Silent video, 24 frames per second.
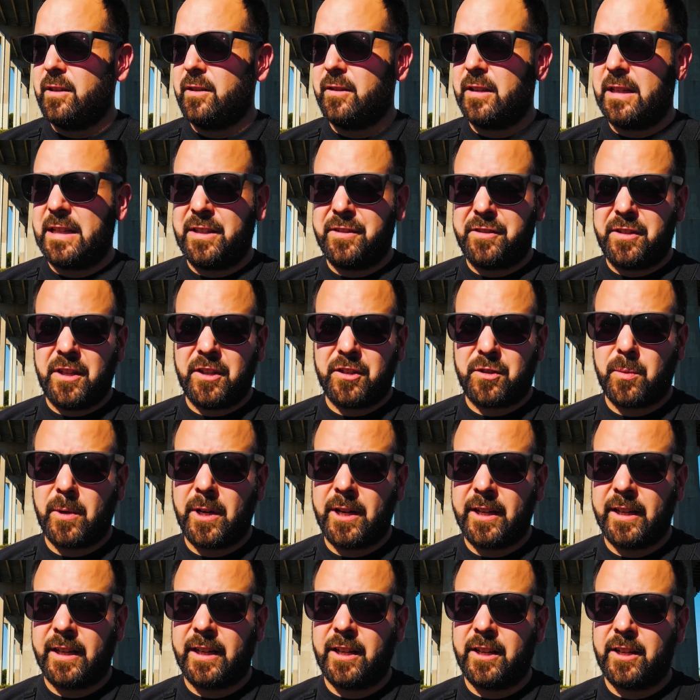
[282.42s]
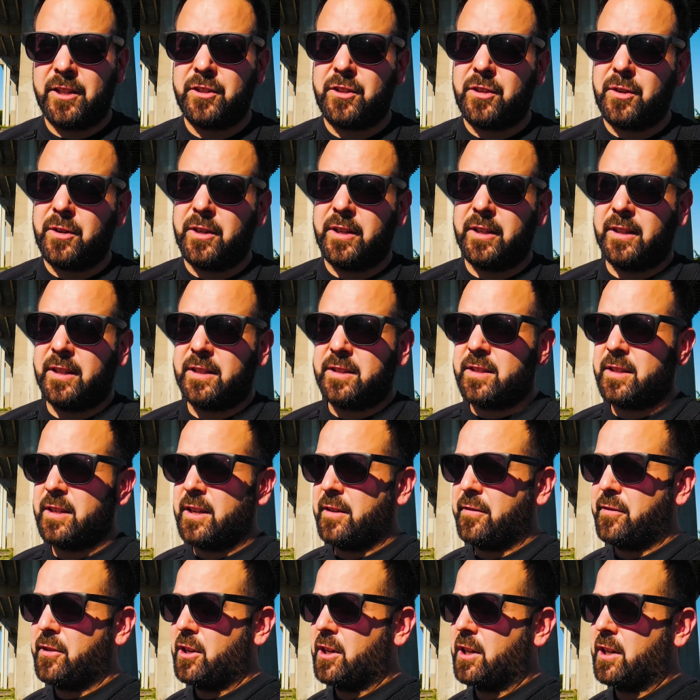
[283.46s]
The easiest way to get into it, let's say
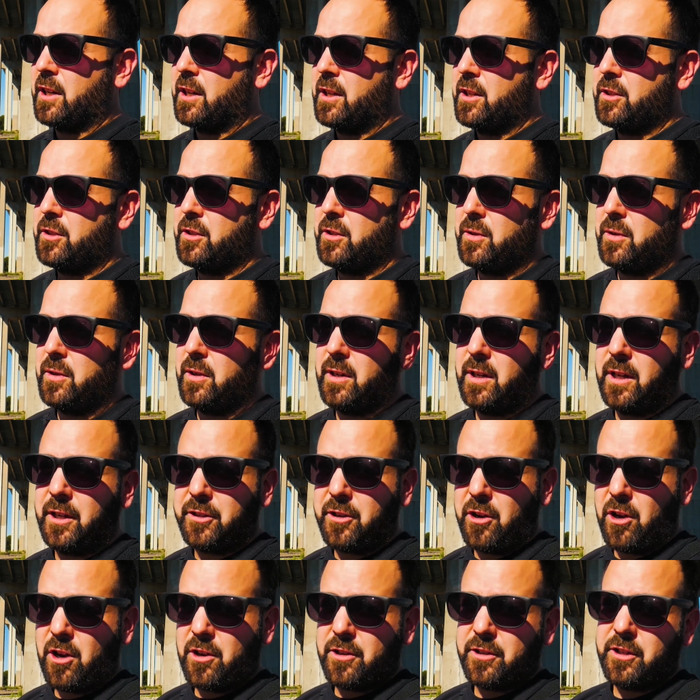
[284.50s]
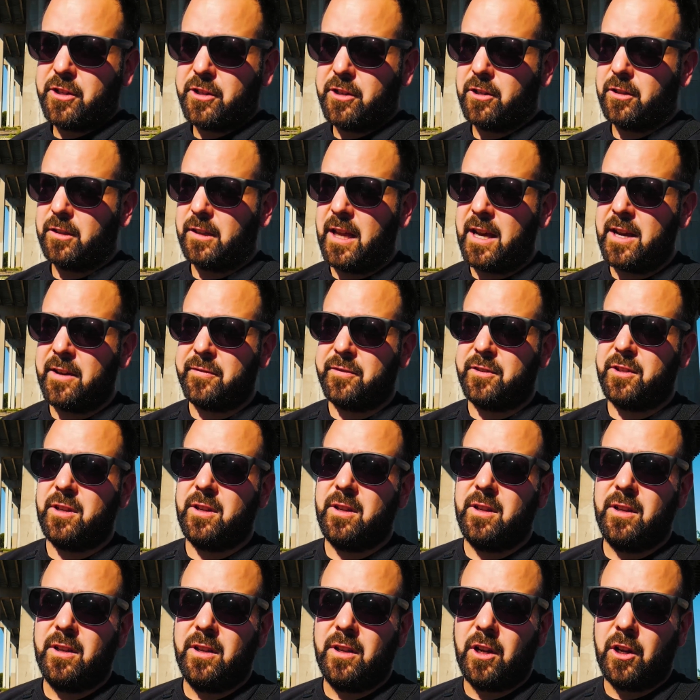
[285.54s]
if you're going to do a turn to your left,
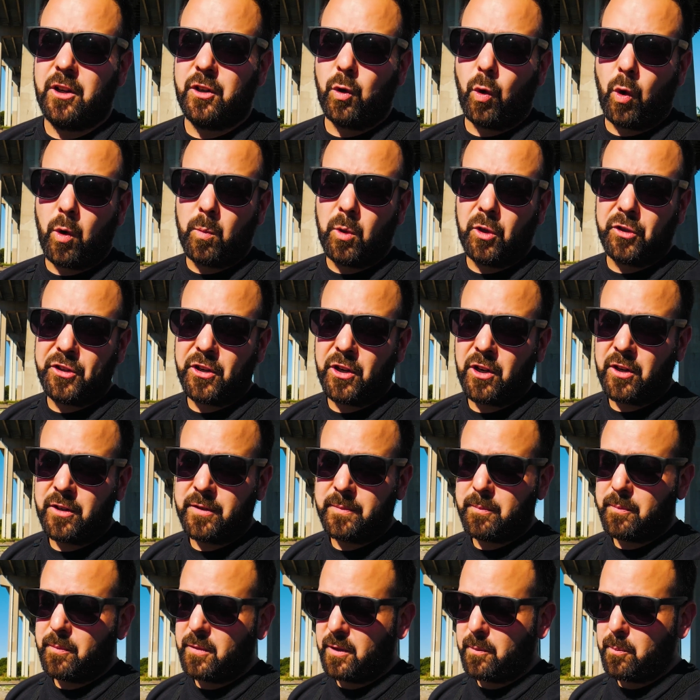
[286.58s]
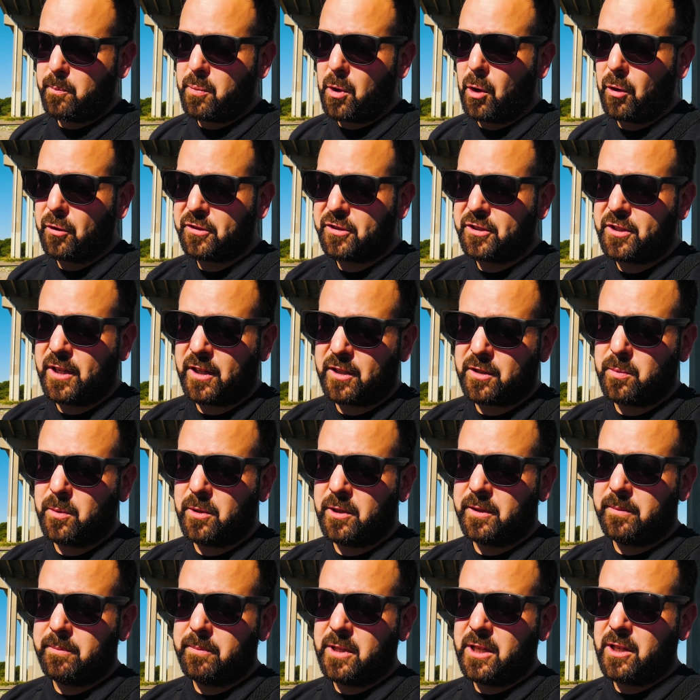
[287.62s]
a normal turn, both sticks
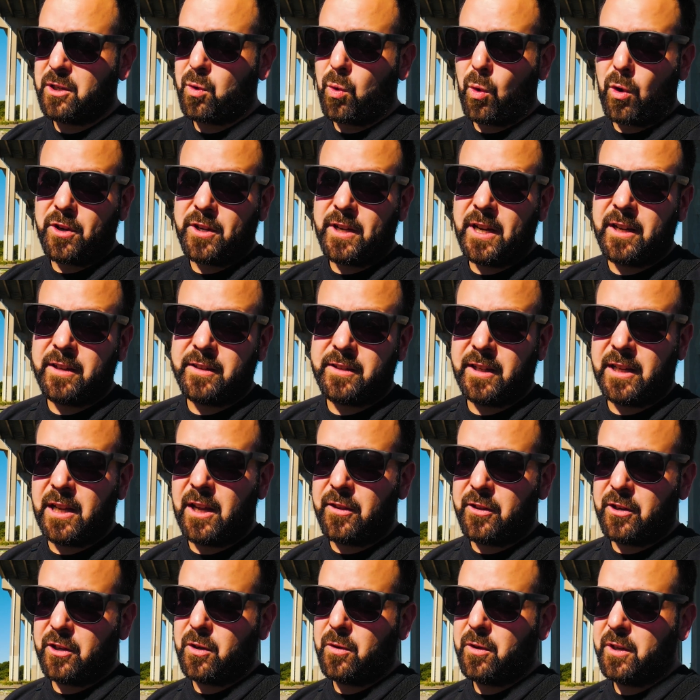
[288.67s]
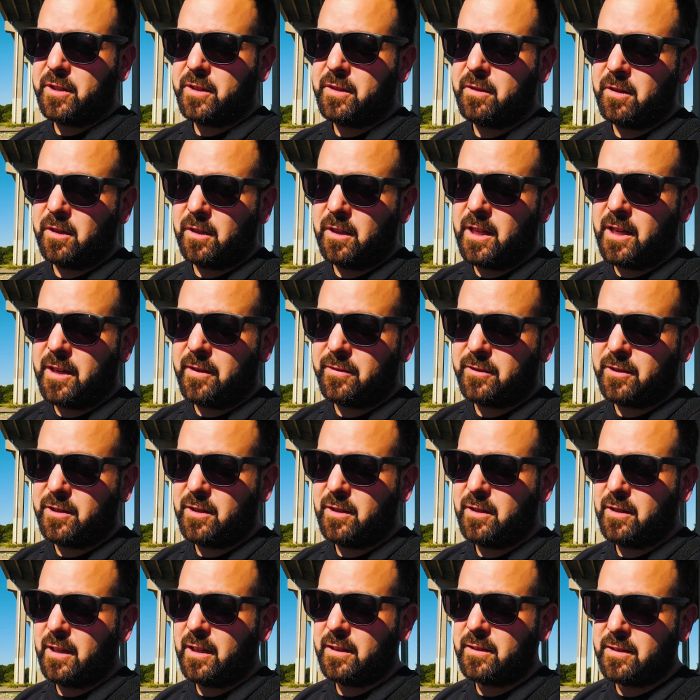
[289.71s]
would be coordinated together going to the left
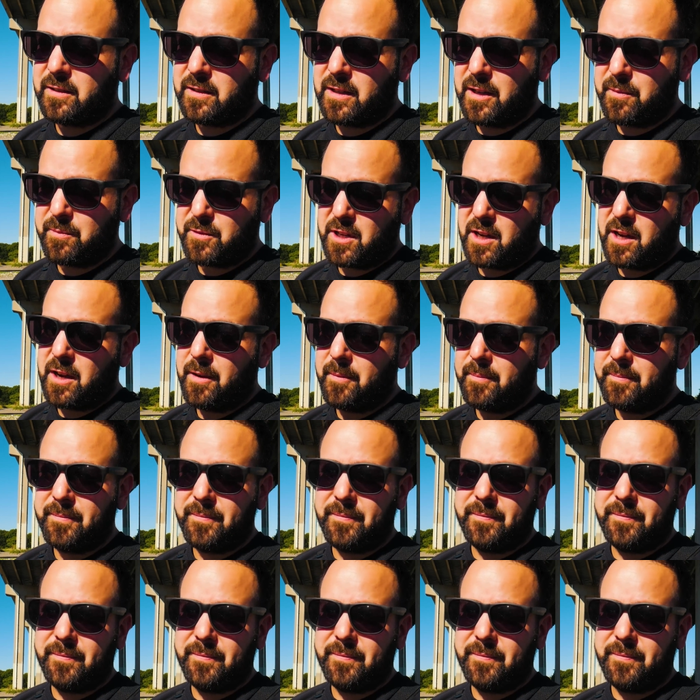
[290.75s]
at the same time.